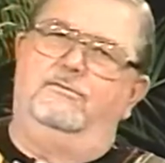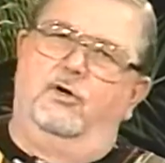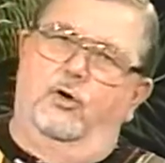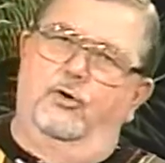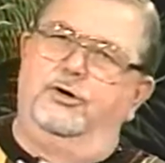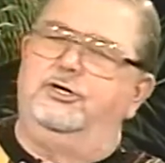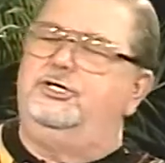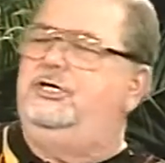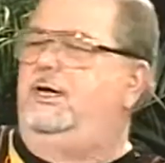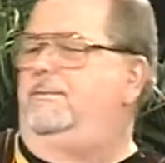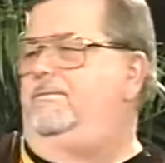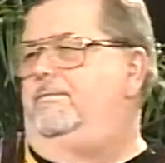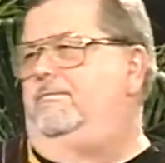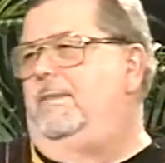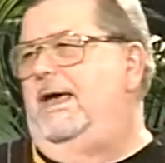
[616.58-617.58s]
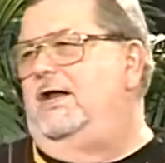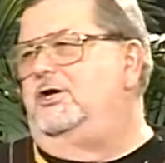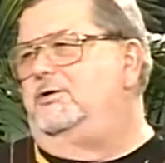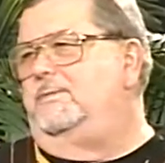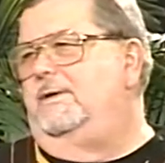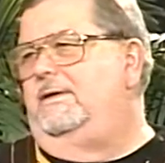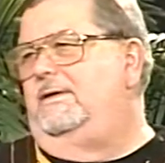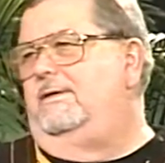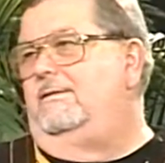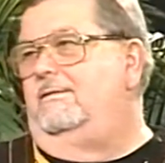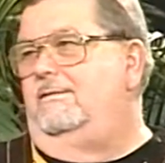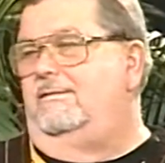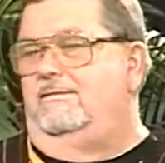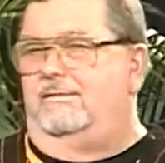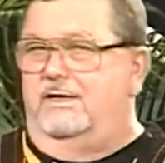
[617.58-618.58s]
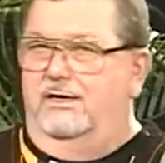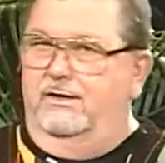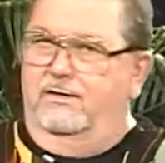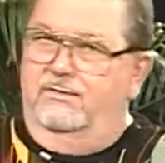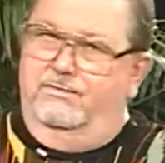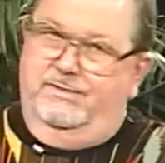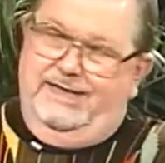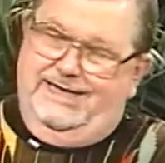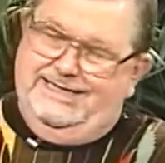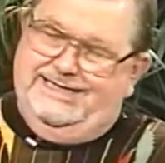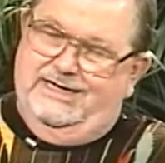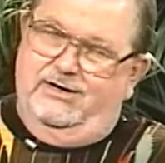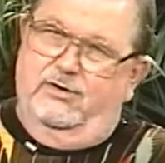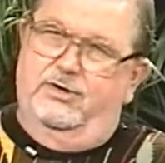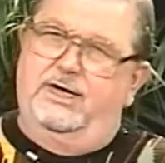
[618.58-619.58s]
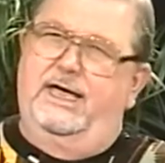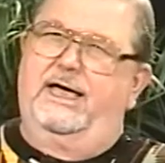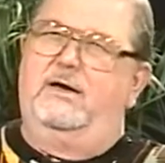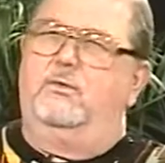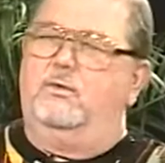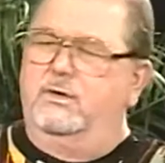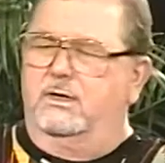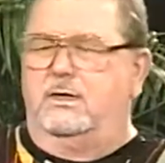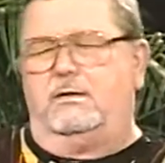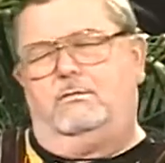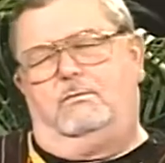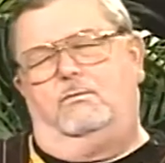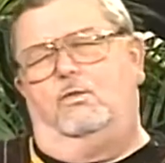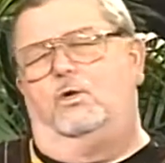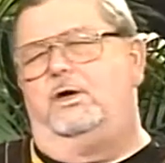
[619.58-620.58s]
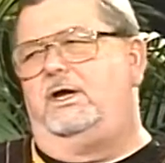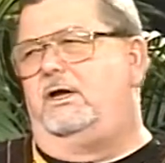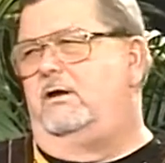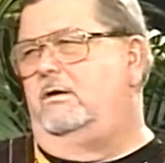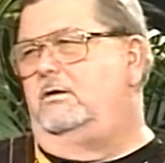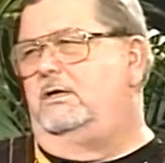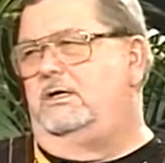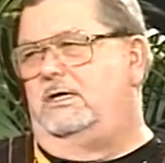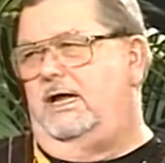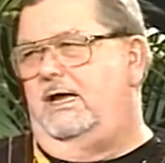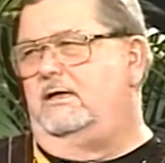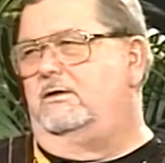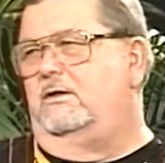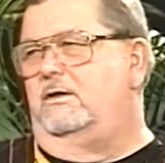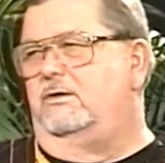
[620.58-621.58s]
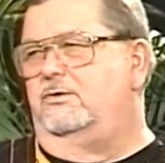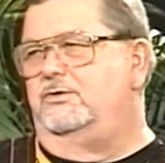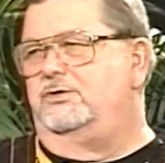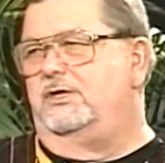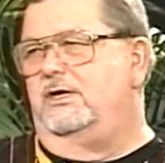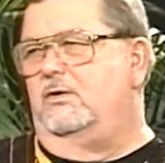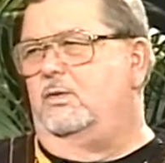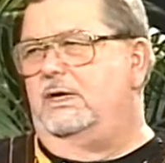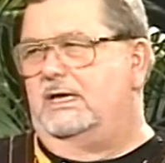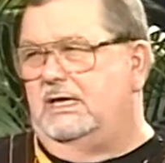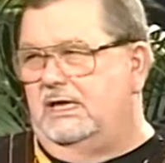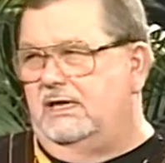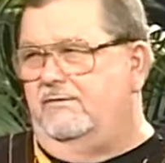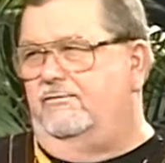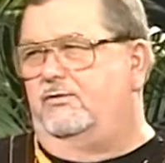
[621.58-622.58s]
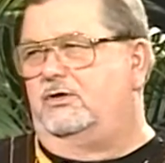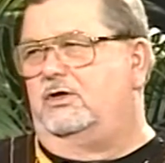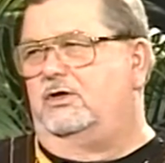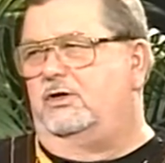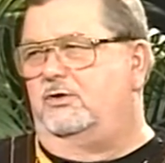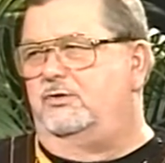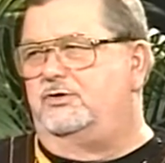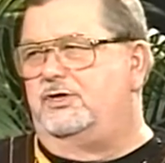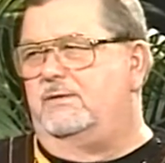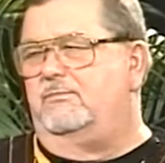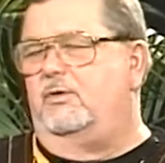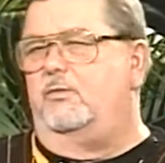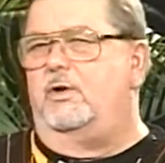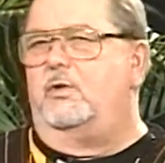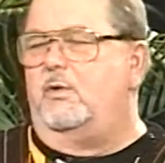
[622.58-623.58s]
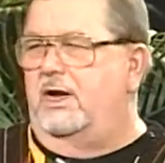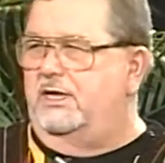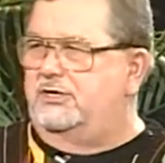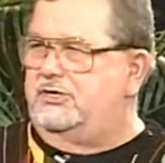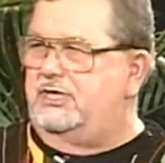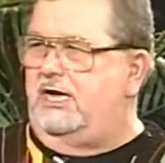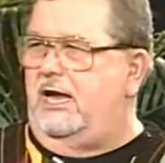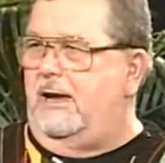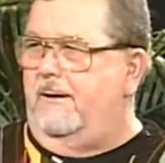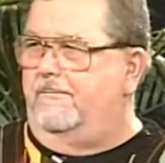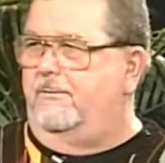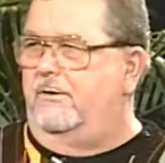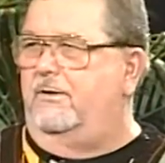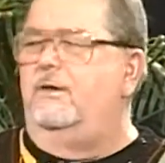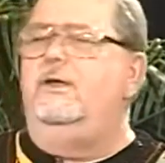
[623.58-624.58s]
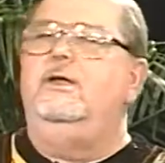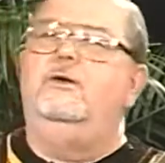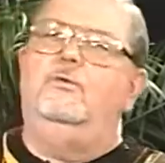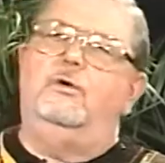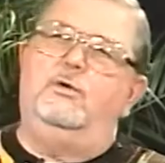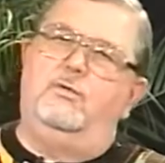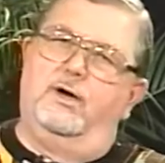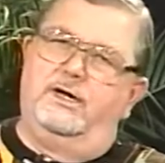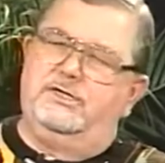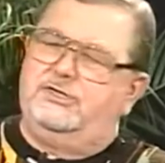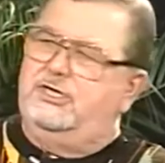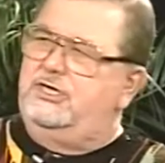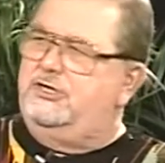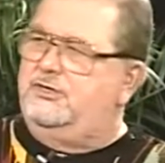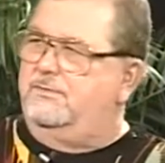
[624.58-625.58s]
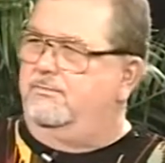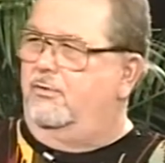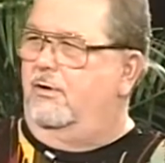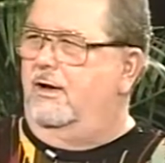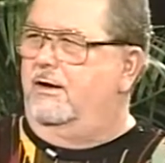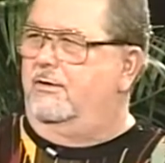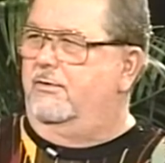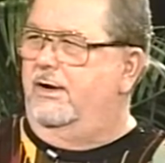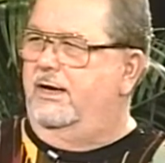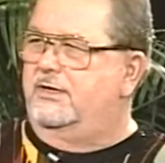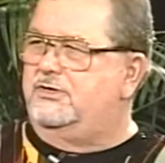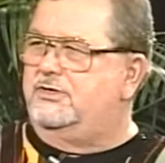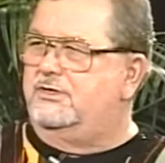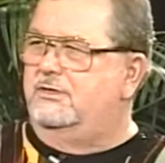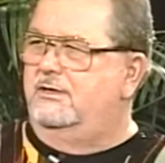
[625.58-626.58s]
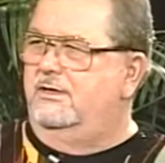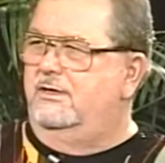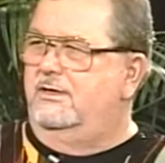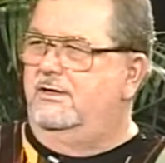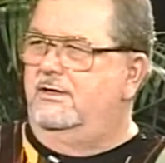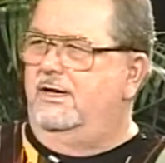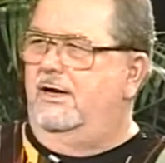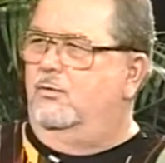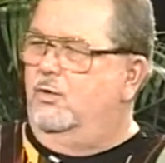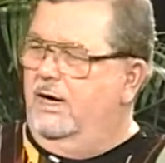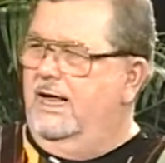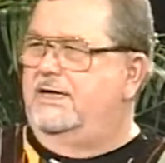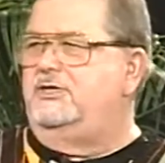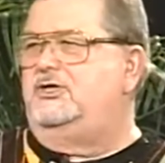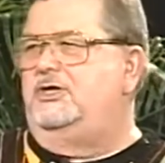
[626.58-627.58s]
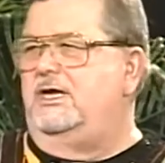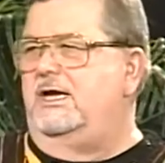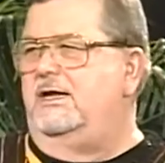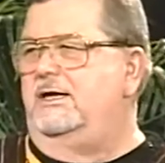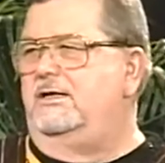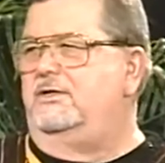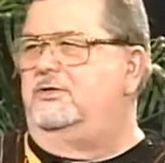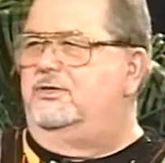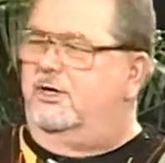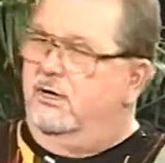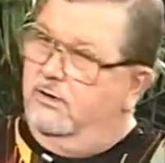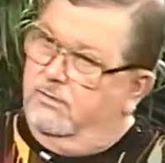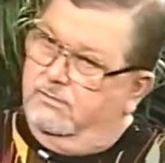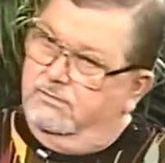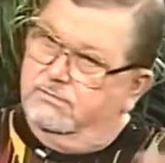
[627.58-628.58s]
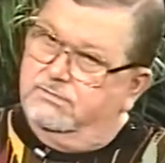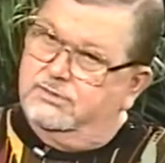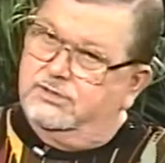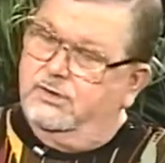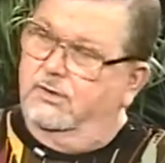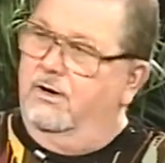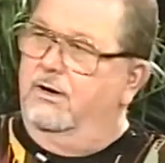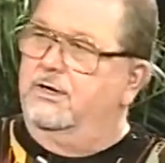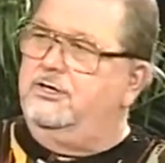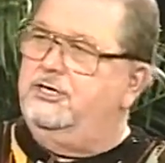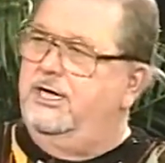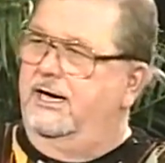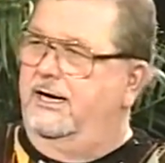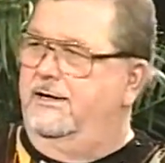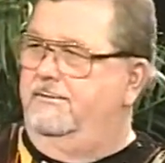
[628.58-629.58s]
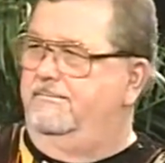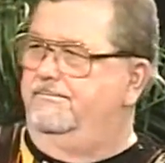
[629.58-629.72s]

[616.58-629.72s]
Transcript: ownership, management, you know, they said, okay, we're geared to take the losing. We can live with the losing, but we want to see effort. We want to see some progress, and we're not seeing it, so long, John.